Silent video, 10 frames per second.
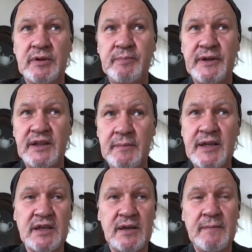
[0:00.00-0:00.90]
But in the
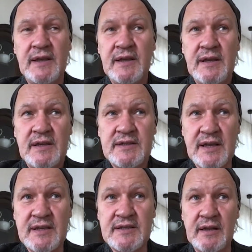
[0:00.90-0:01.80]
meantime,
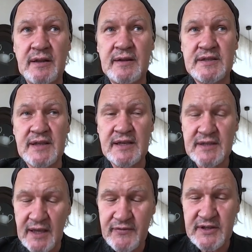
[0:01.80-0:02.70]
stay safe,
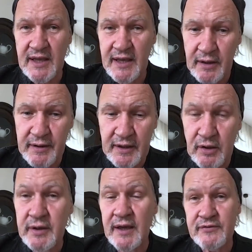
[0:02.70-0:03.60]
stay healthy, and
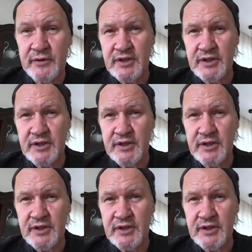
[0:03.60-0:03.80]
look after